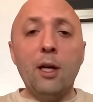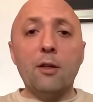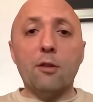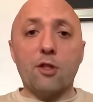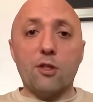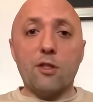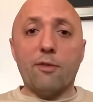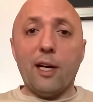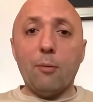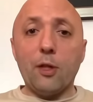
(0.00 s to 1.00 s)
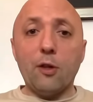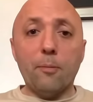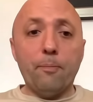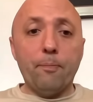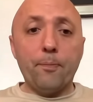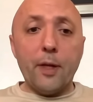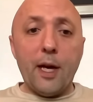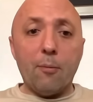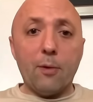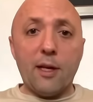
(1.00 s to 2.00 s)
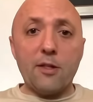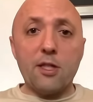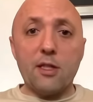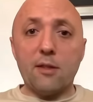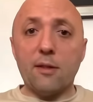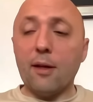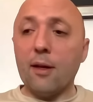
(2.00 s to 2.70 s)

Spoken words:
could have justifiably gone last season